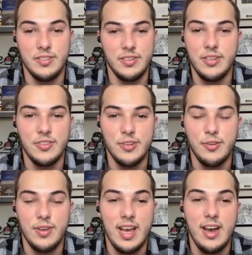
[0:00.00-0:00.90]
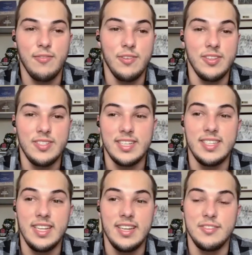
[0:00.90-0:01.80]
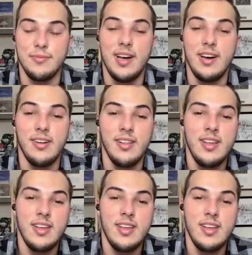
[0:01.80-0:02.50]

to do so now for the 16 as well,